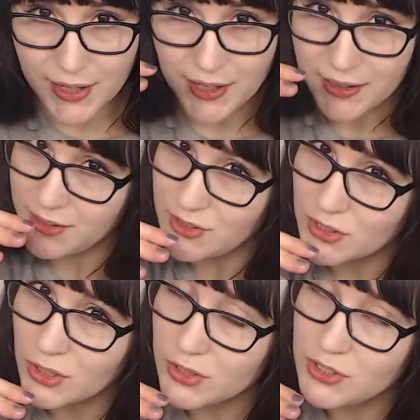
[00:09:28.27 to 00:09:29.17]
and
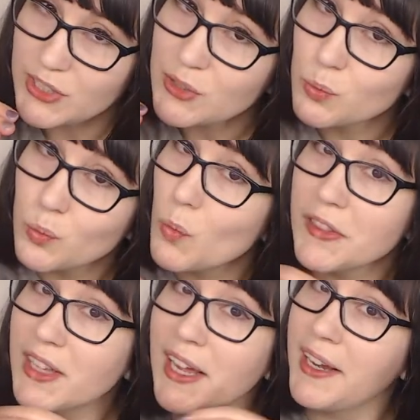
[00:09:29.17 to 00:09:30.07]
install just
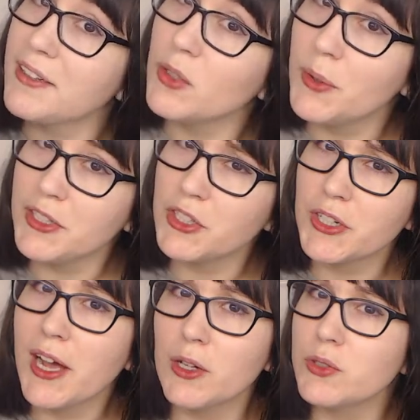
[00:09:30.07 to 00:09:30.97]
one line going to
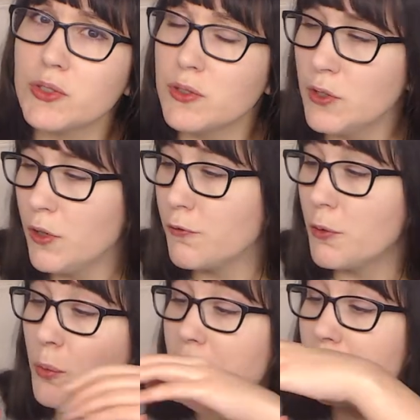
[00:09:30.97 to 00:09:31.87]
your house
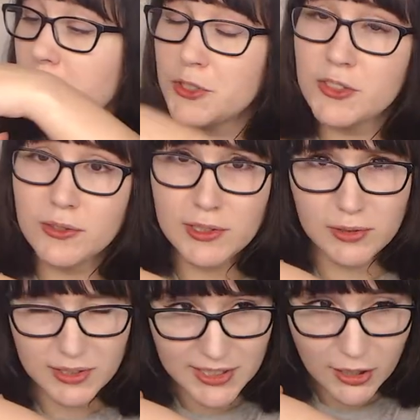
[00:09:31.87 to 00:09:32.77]
from whatever
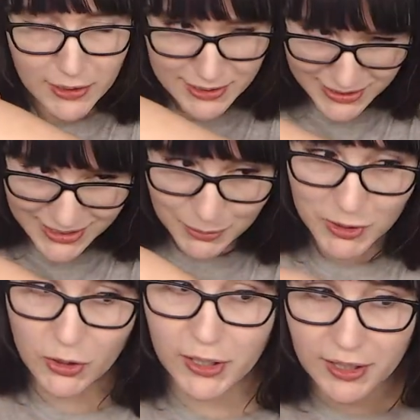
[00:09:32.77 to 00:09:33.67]
system
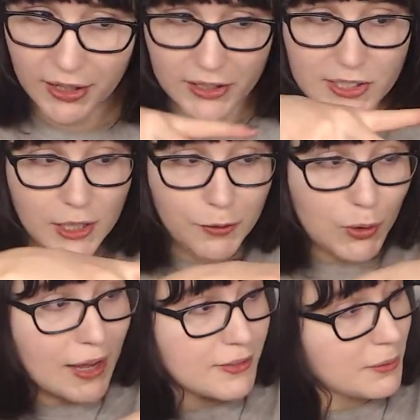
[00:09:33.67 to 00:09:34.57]
is already there. Say if
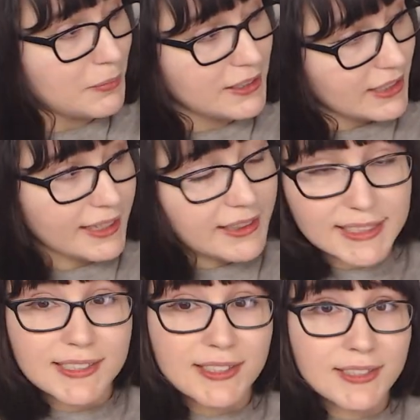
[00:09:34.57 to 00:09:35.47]
you have something like
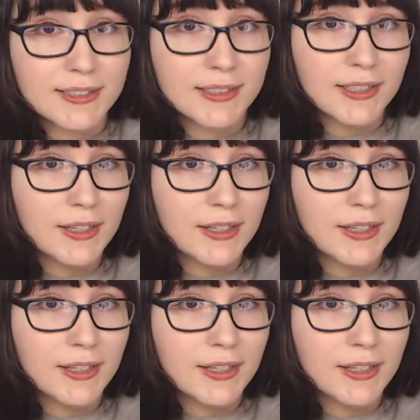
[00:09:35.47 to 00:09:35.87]
this,